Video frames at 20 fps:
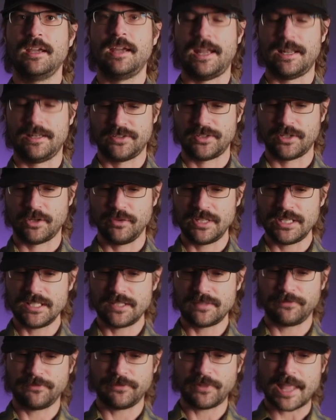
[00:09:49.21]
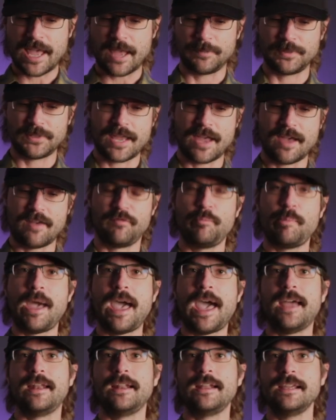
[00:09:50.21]
And so these flaps have
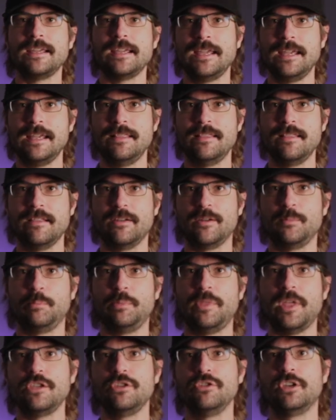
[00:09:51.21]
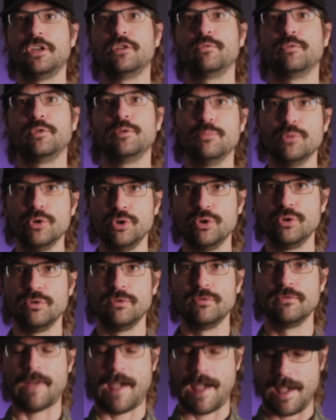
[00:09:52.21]
padding in them that you can remove